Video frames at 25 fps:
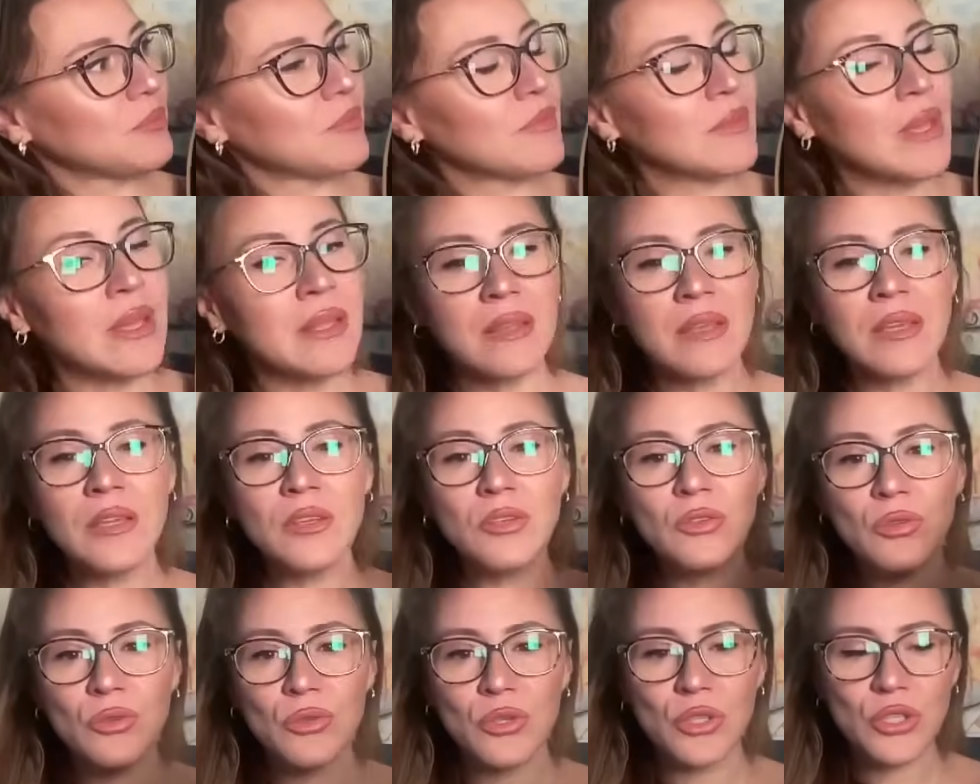And
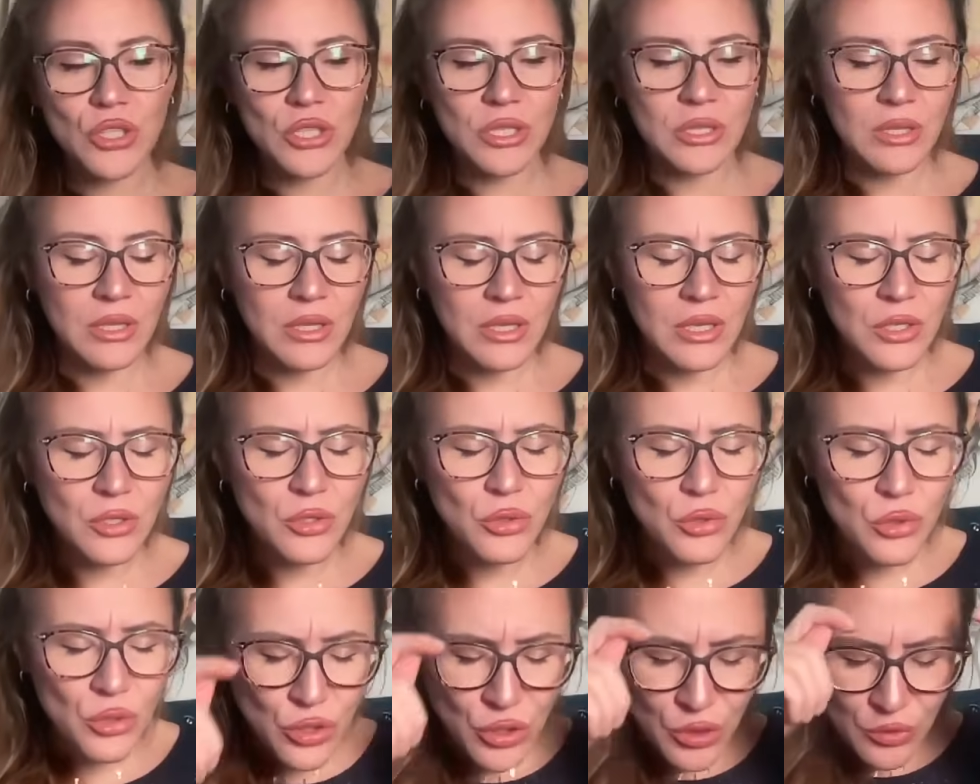
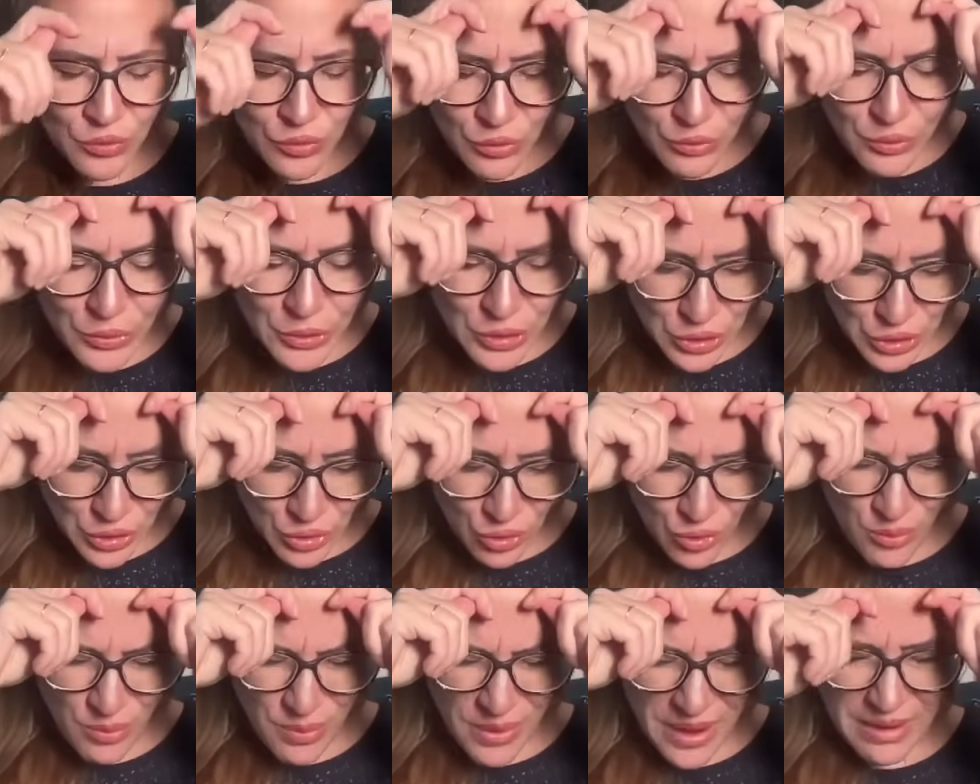intuition will be
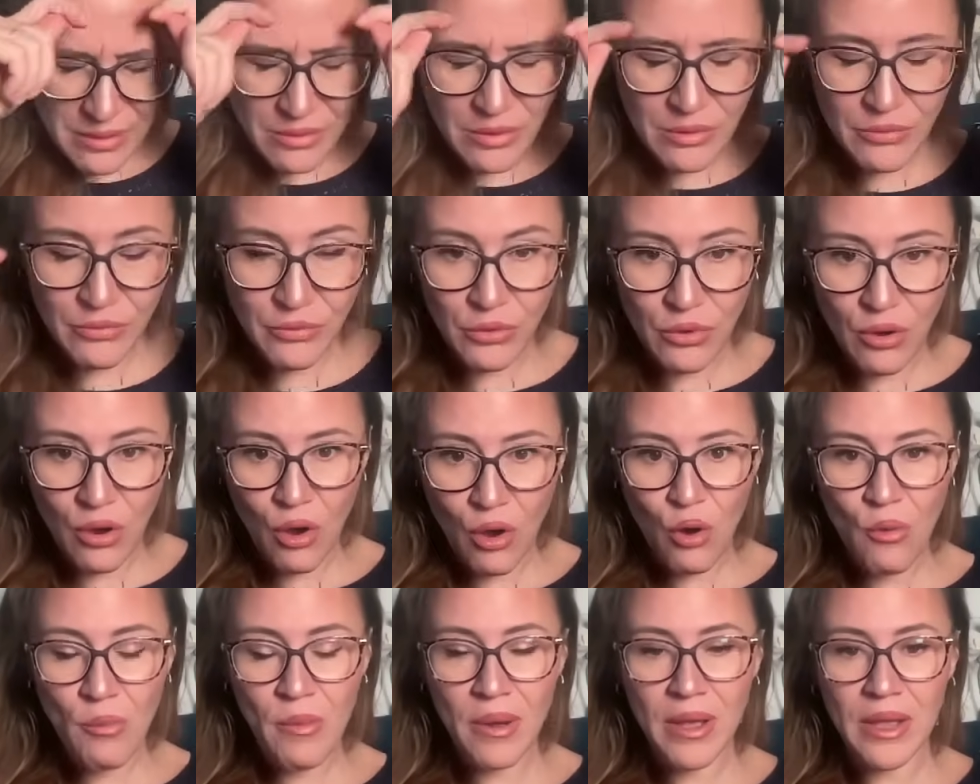so powerful.
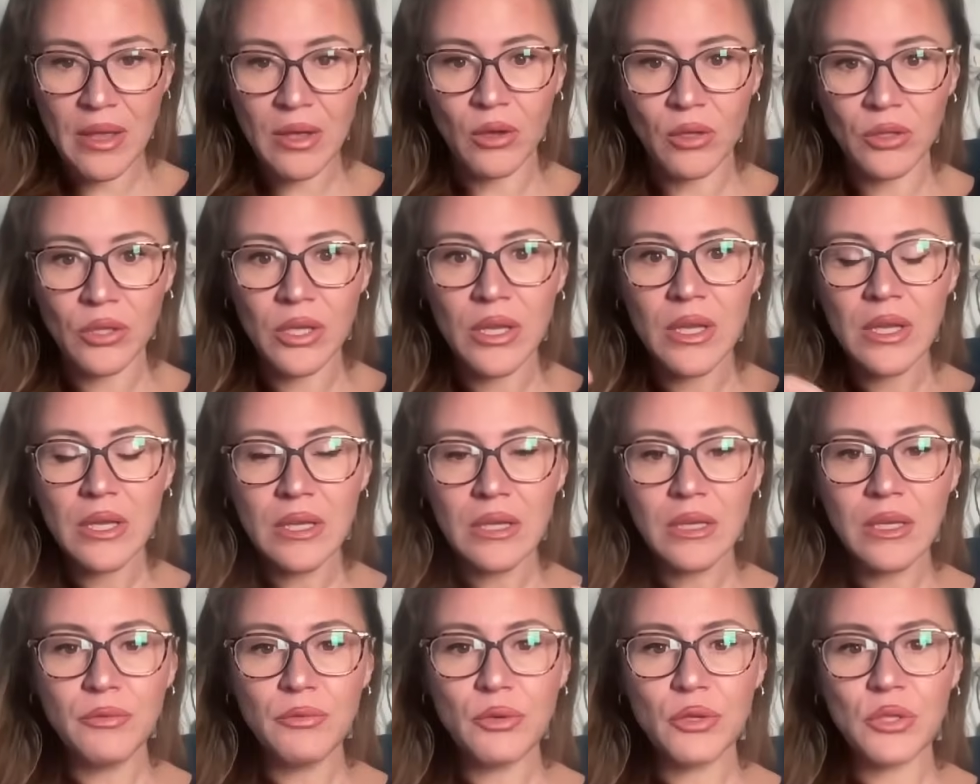Oh my God,
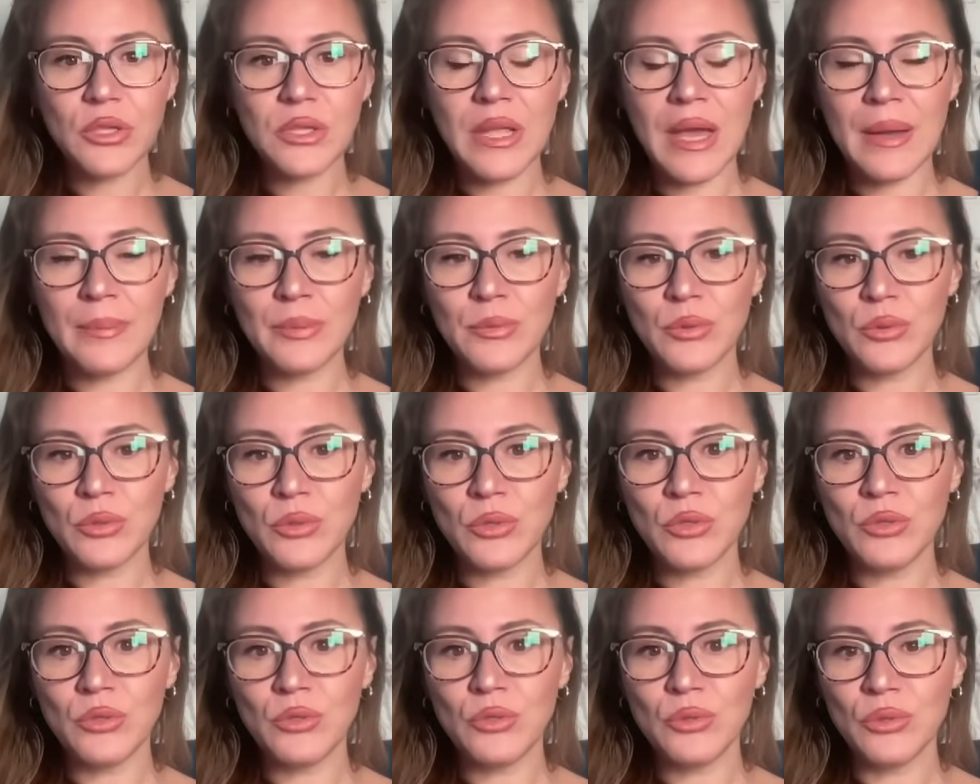if you're tapped to your
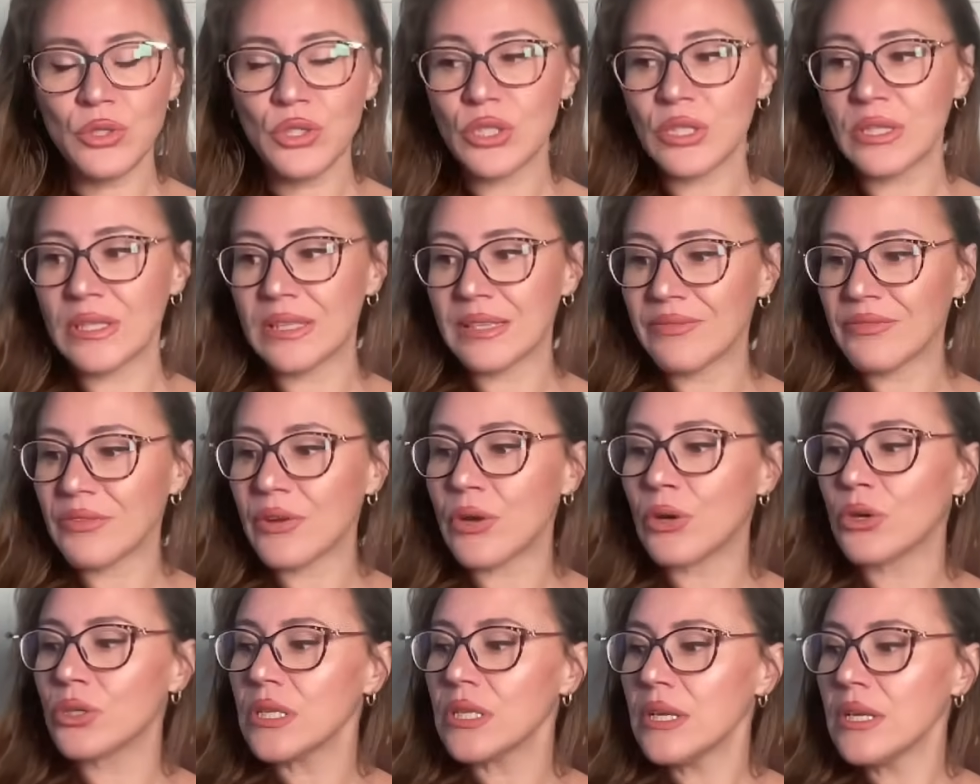intuition, and of
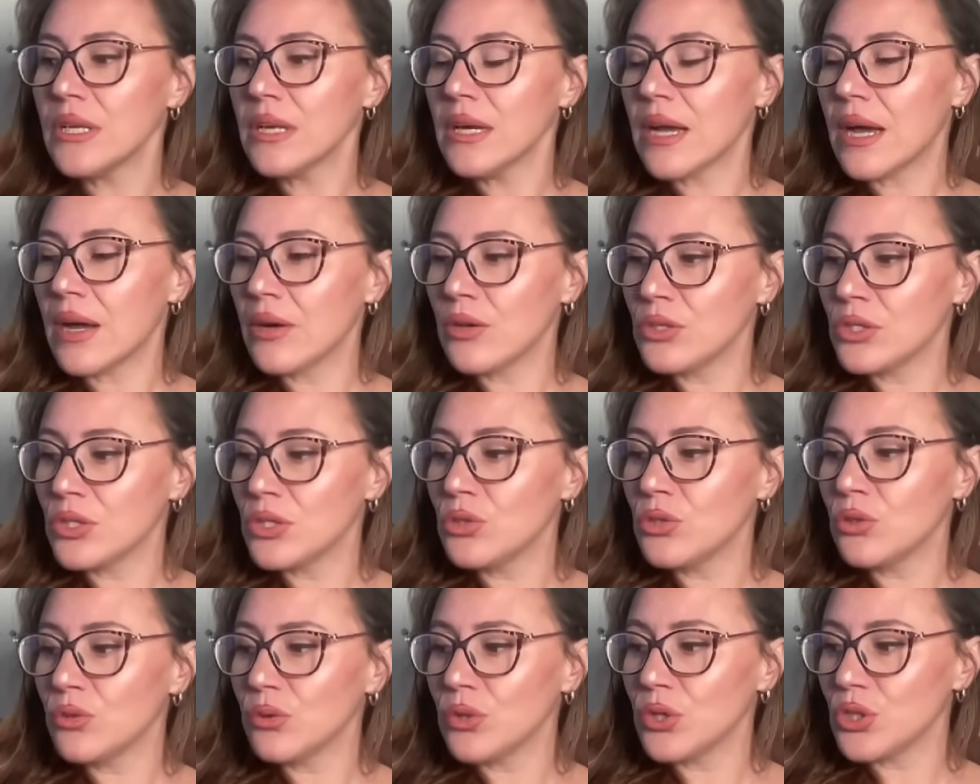course, how is
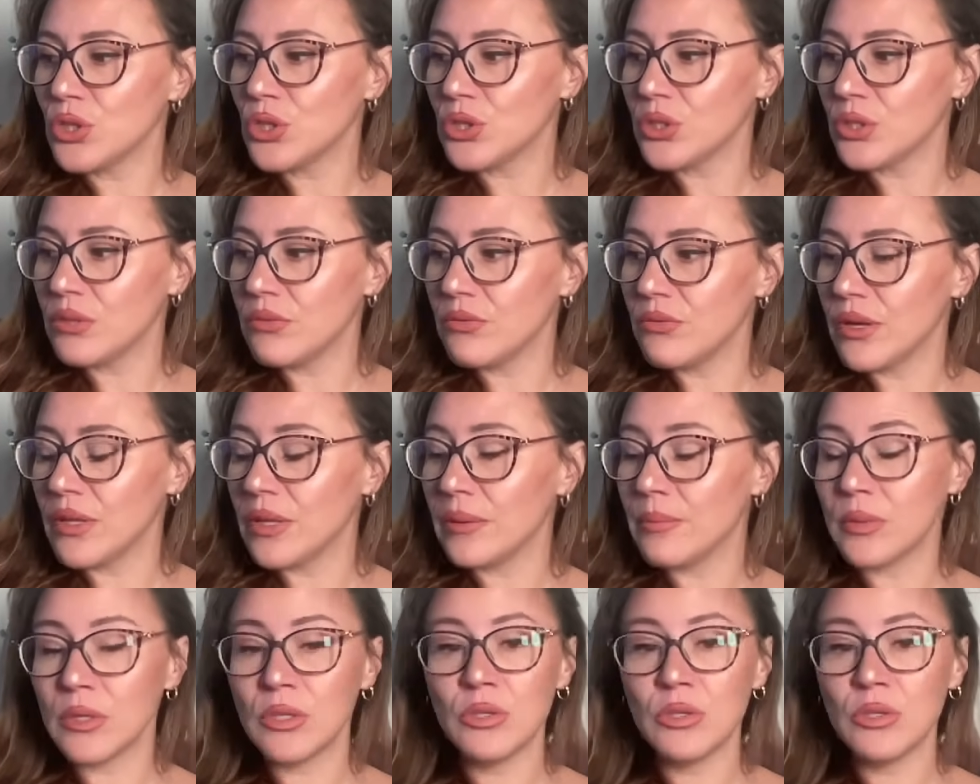intuition developed?